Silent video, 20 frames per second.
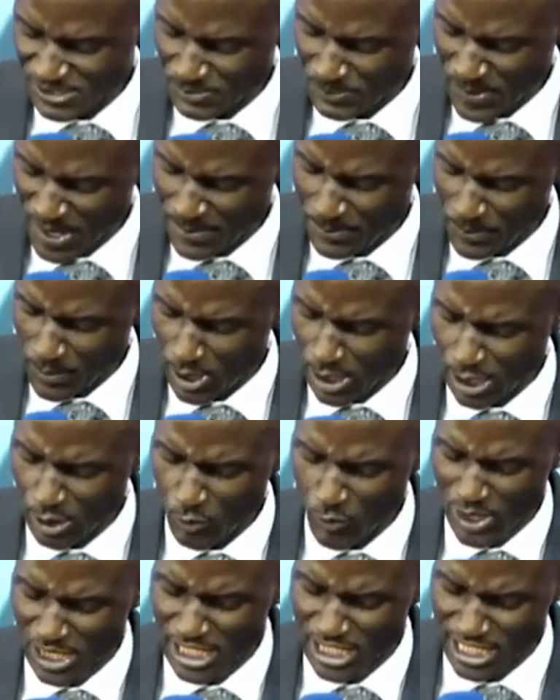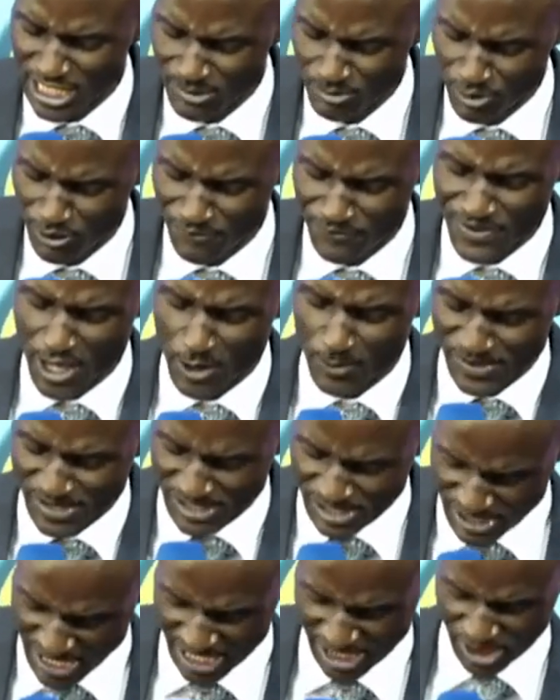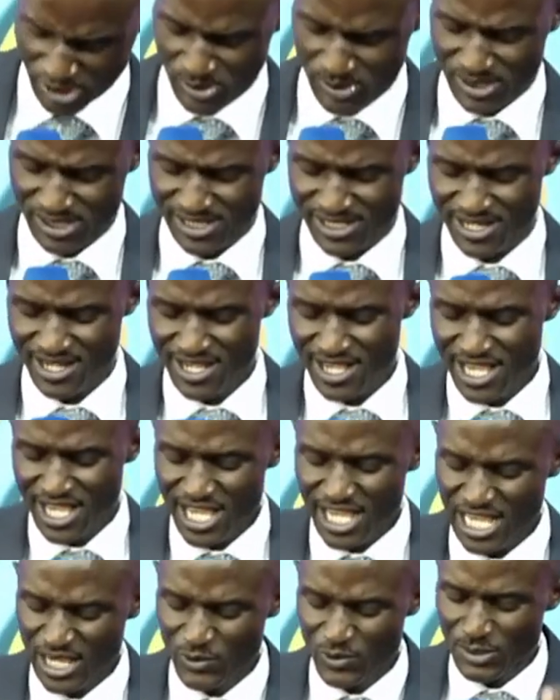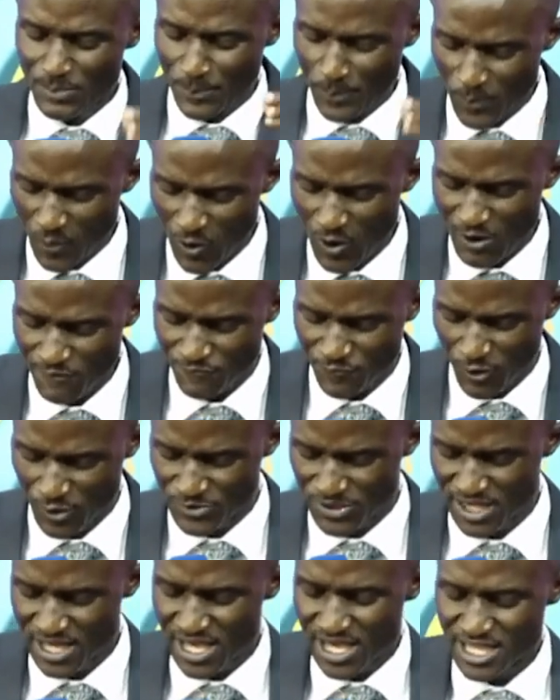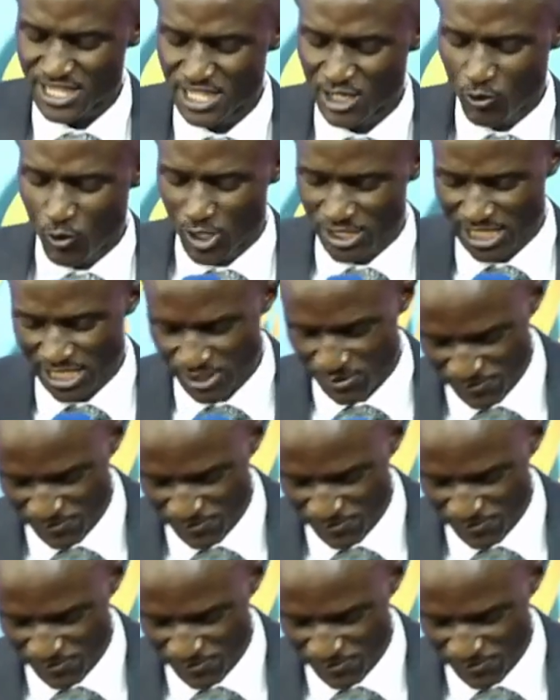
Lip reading: people will remove the obstructions, he will pour forth the waters